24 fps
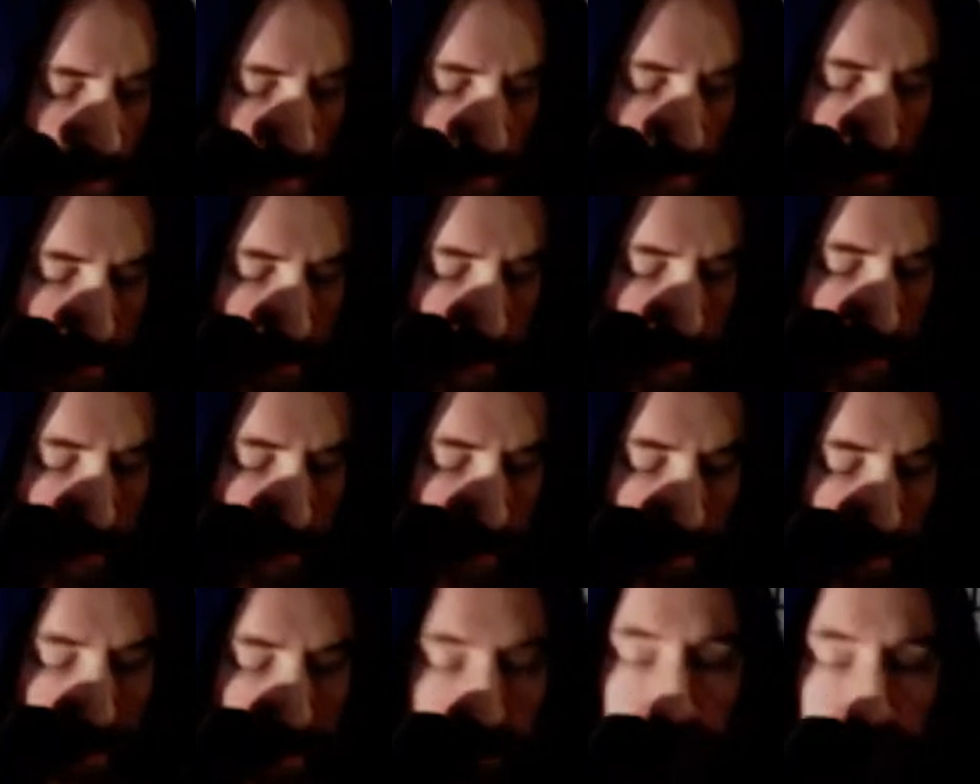That guy
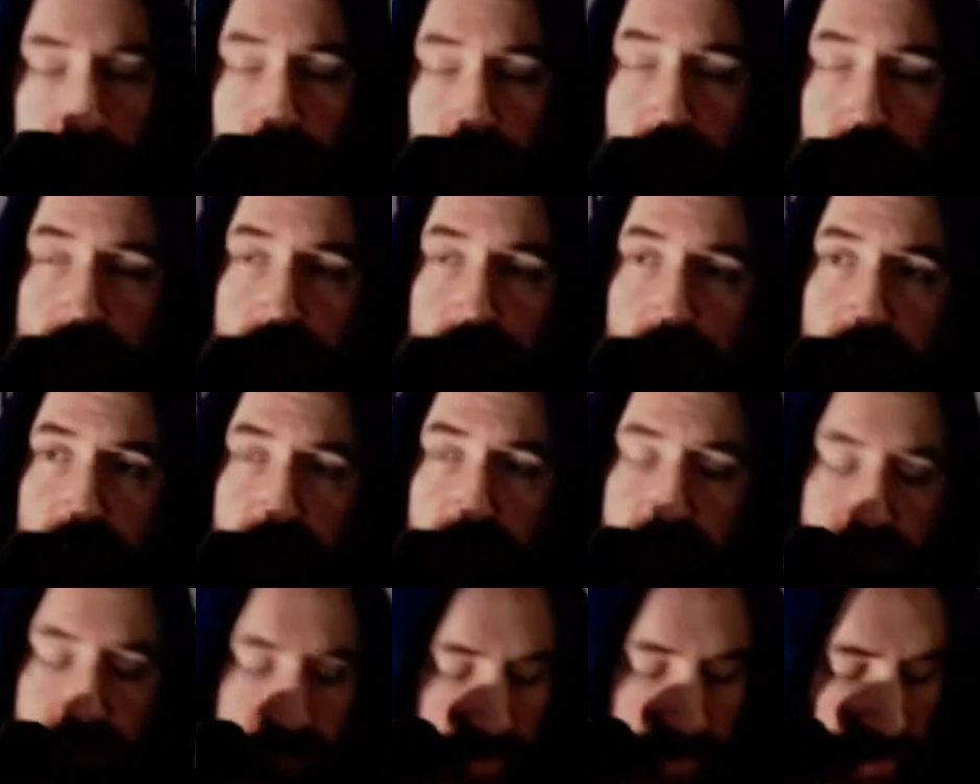right there would also be
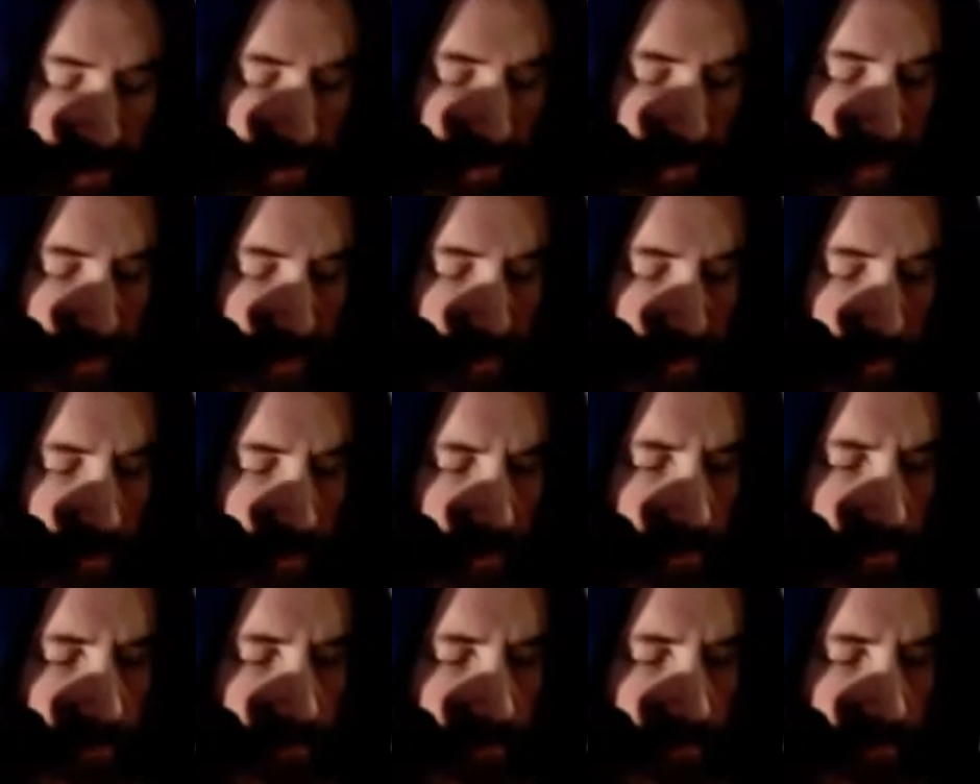a dominant chord.